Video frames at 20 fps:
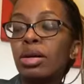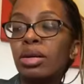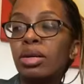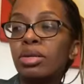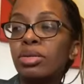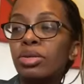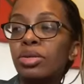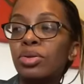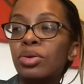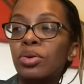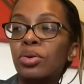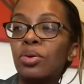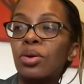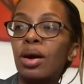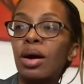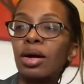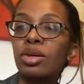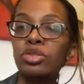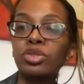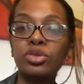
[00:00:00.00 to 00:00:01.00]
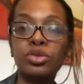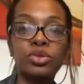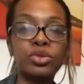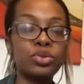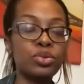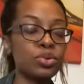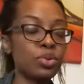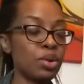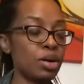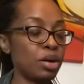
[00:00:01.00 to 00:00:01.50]
how to
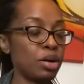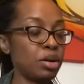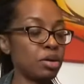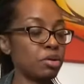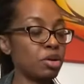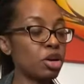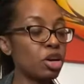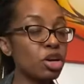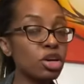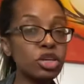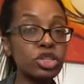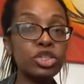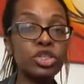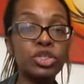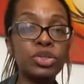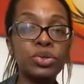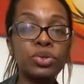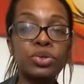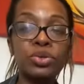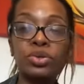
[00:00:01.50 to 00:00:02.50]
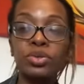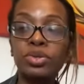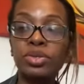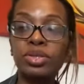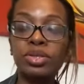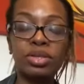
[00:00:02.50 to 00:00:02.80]
do clusters,